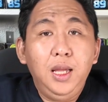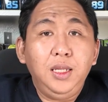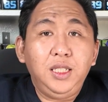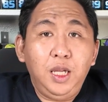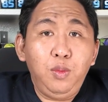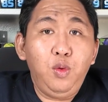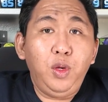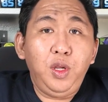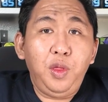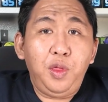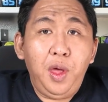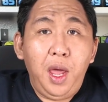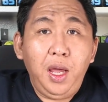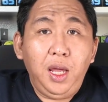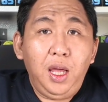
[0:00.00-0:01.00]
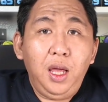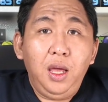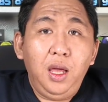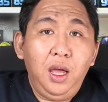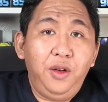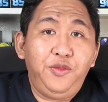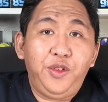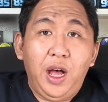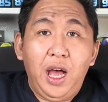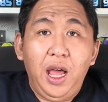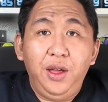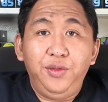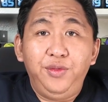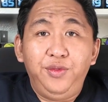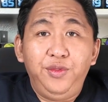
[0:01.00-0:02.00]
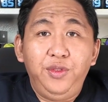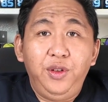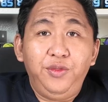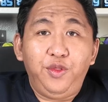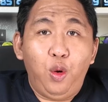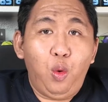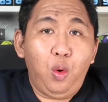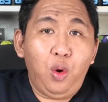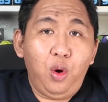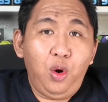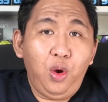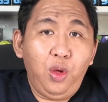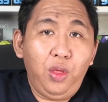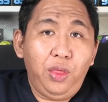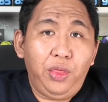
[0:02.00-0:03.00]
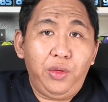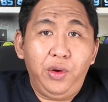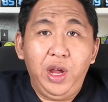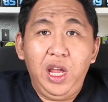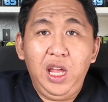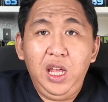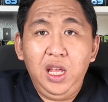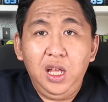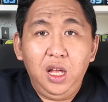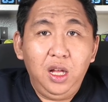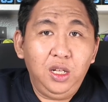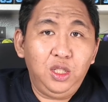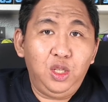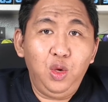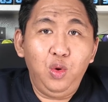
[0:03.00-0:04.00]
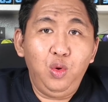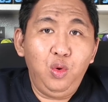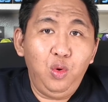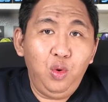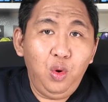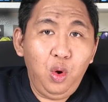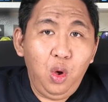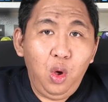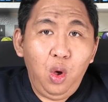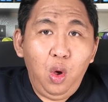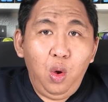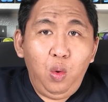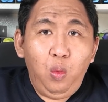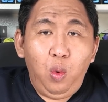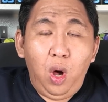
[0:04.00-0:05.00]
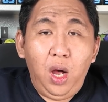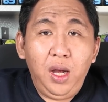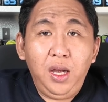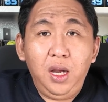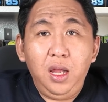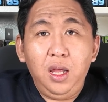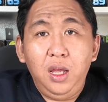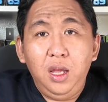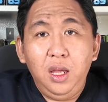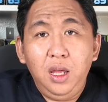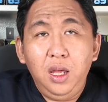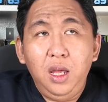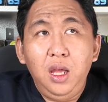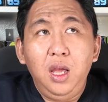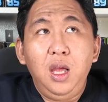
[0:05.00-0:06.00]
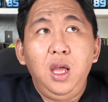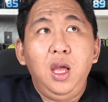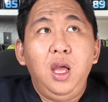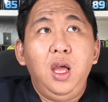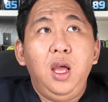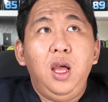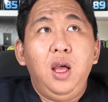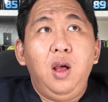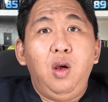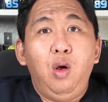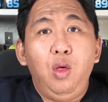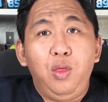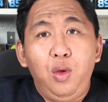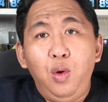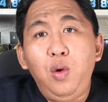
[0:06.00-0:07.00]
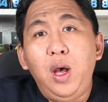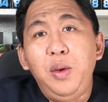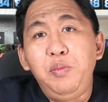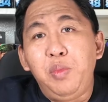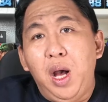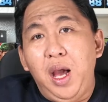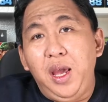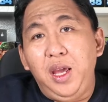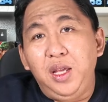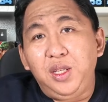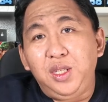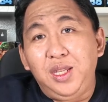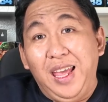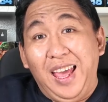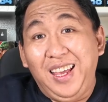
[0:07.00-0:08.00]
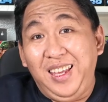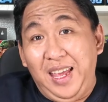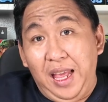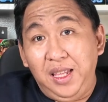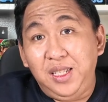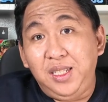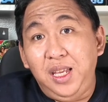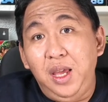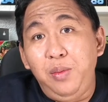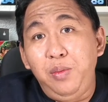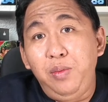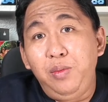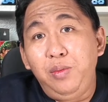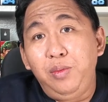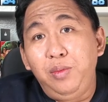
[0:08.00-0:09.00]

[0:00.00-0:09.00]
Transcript: Tell me what you think in 5, 4, 3, 2, 1. Although I'm biased against him,